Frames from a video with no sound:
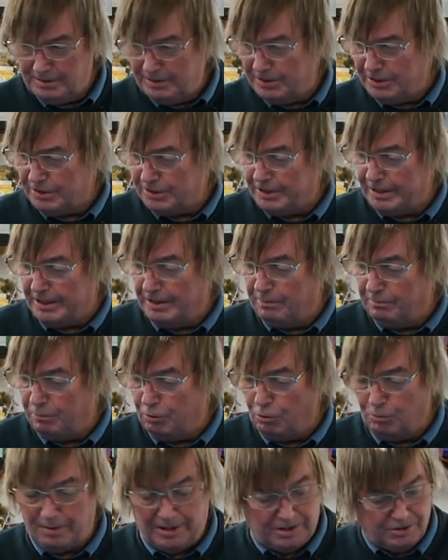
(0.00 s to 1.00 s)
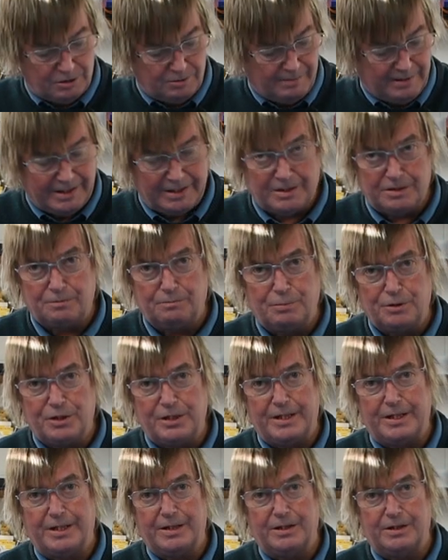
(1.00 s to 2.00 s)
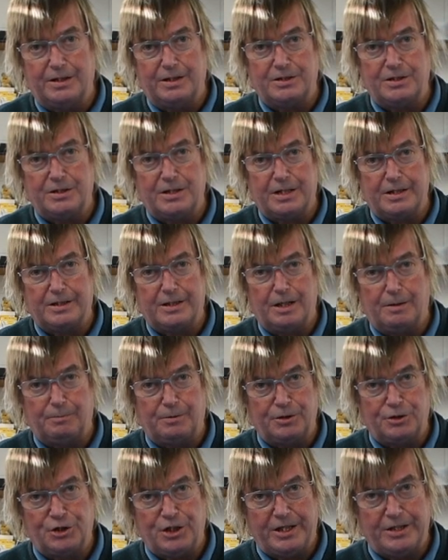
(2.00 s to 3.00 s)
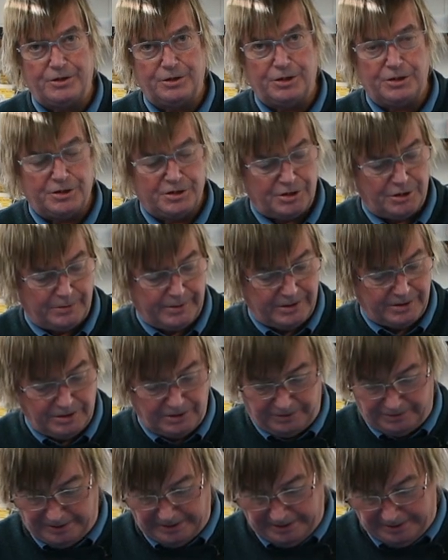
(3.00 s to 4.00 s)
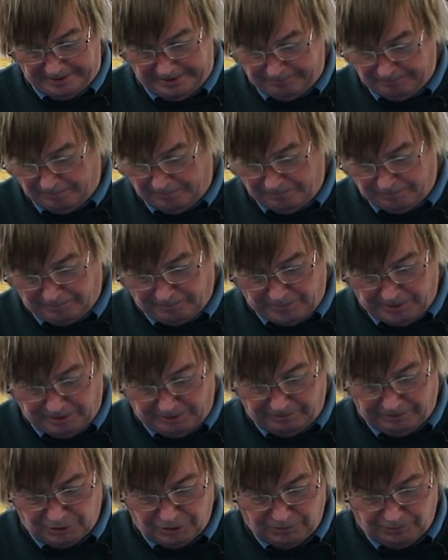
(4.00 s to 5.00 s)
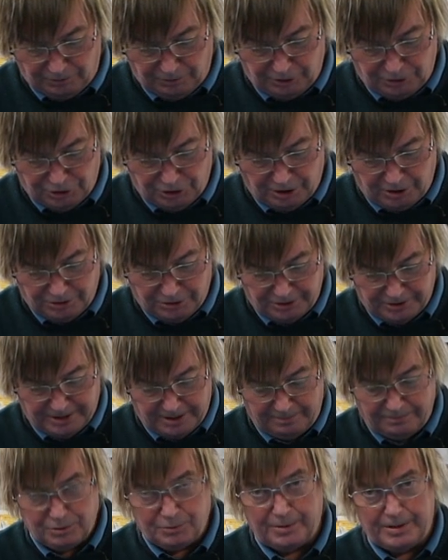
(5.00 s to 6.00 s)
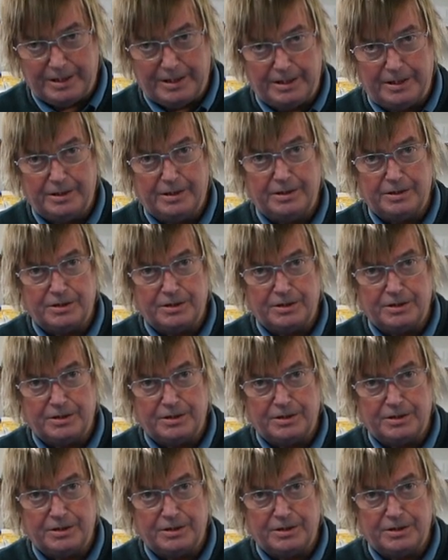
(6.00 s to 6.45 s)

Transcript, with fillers: This is the Pool Blaster Max in particular because it's had a couple of changes to it. First of all, the charger comes with a